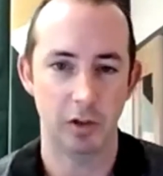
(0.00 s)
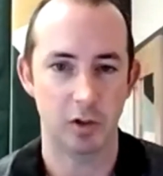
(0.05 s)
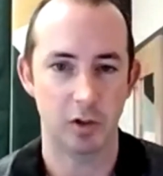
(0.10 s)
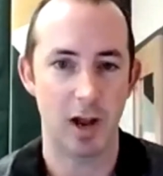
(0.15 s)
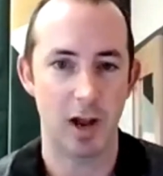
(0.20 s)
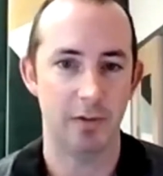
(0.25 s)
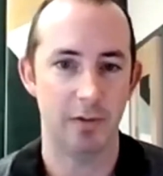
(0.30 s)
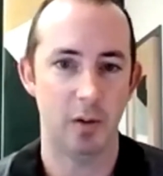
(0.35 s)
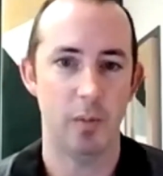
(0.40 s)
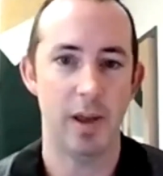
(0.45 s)
the
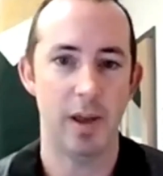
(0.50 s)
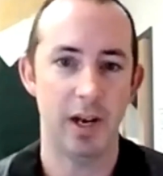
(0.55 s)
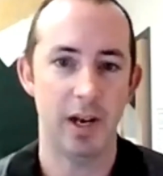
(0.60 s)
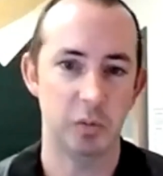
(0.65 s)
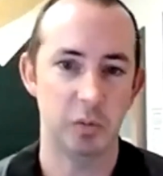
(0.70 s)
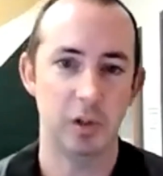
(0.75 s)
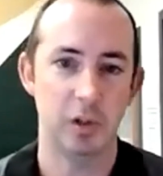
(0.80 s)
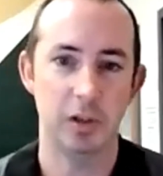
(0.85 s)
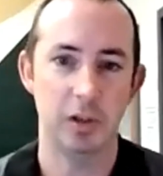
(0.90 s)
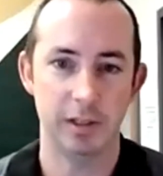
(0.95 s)
traffic
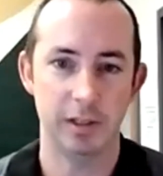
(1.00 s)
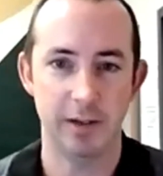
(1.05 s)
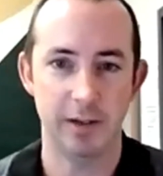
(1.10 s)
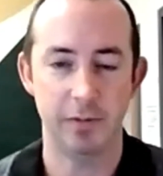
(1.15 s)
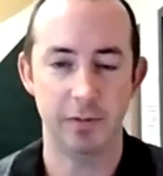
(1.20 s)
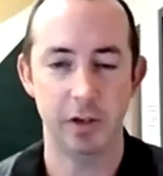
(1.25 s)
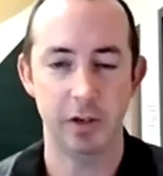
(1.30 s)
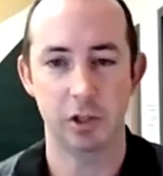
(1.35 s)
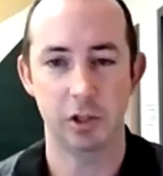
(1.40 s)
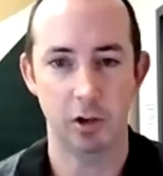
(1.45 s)
management, the
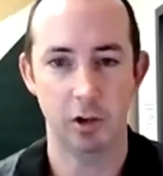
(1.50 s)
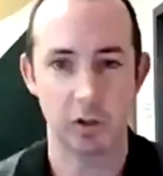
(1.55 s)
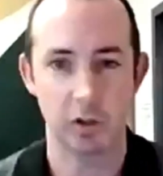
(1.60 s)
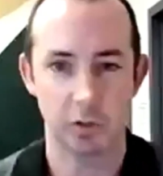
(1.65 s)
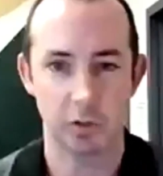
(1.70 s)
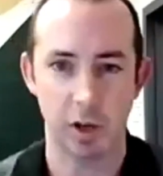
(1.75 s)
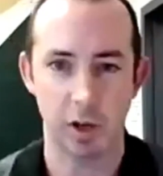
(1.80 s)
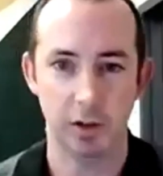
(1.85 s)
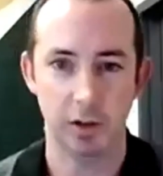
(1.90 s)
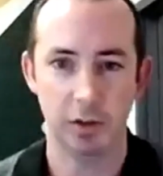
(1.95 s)
safety assurance
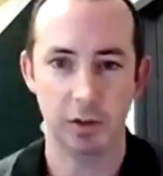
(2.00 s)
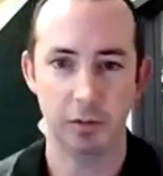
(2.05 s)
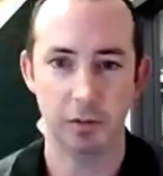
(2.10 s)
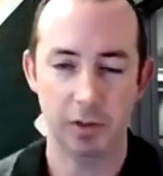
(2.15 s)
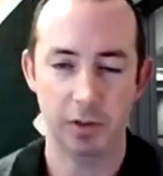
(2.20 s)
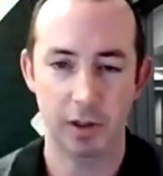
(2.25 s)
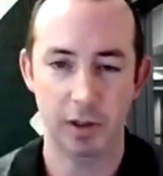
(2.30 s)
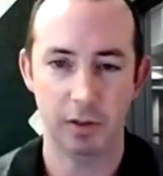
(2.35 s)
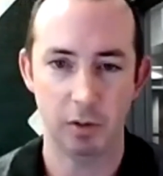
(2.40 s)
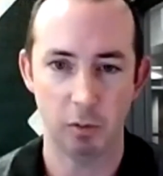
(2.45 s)
are probably the
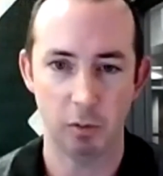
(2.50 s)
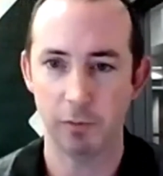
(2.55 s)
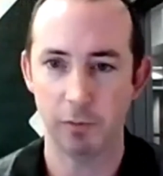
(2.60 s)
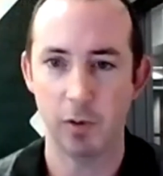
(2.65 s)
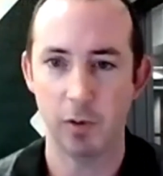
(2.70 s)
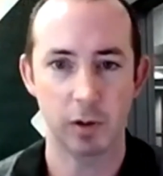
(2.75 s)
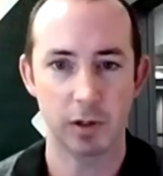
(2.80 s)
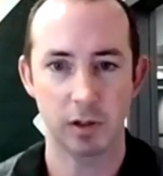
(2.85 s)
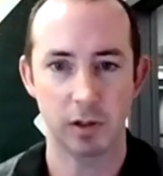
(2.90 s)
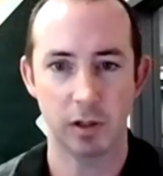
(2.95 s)
three that we're
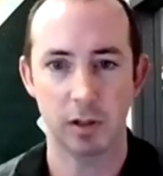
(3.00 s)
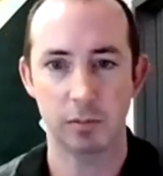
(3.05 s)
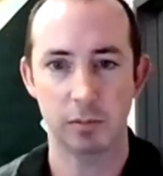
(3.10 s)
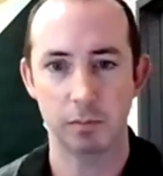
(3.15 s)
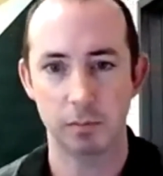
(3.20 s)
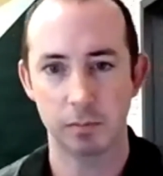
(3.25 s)
focused on.